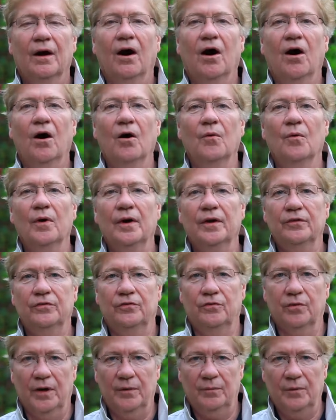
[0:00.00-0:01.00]
Always
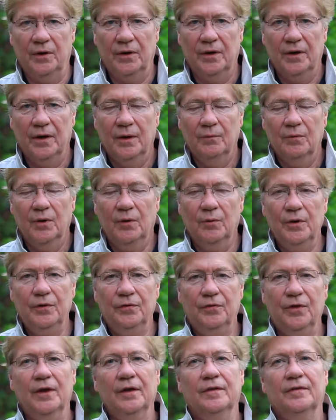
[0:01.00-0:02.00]
Dreaming. But we
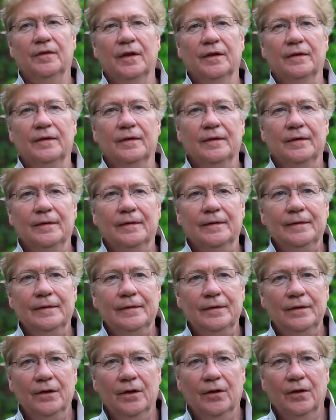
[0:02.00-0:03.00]
think that,
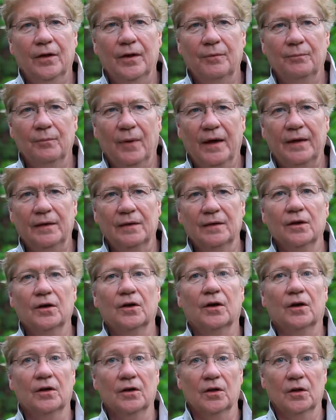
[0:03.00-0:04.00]
it might
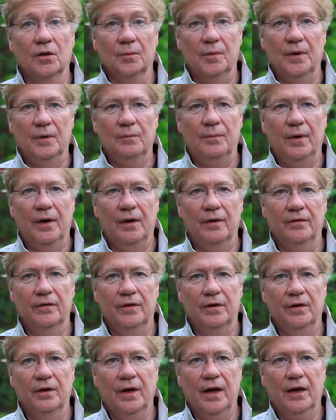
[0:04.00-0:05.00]
look a little bit better
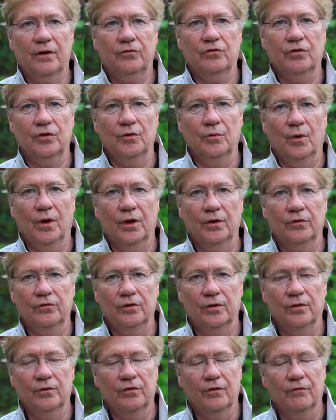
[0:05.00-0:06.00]
than it actually was.
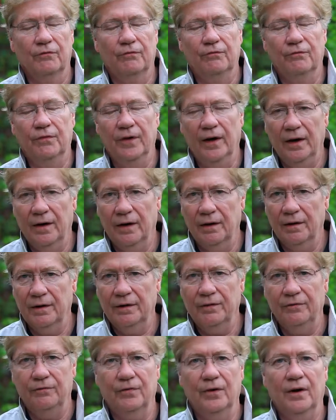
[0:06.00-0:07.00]
It was a
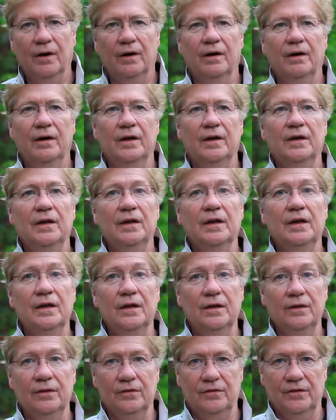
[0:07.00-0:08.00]
very, very
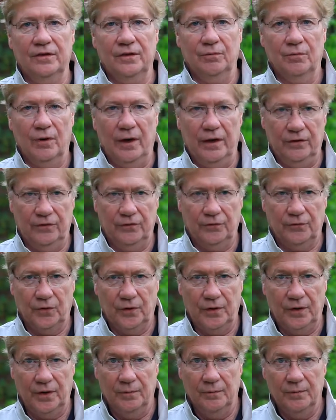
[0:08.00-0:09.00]
easy race
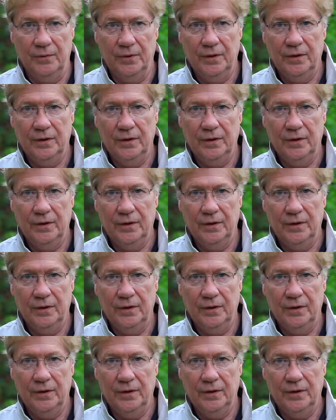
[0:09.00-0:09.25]
for him.